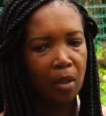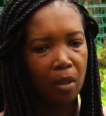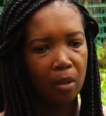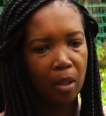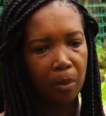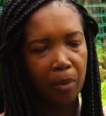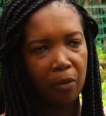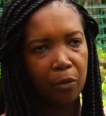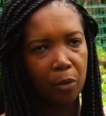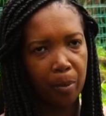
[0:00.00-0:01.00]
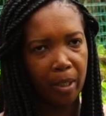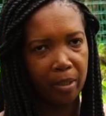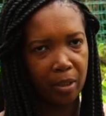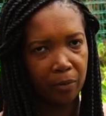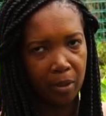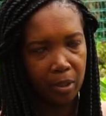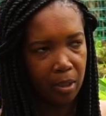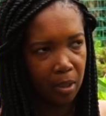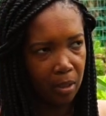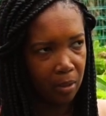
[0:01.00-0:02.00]
Okay, well, we have two prices for the
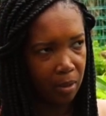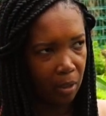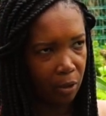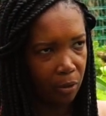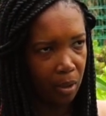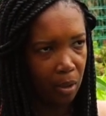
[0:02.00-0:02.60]
seedlings actually.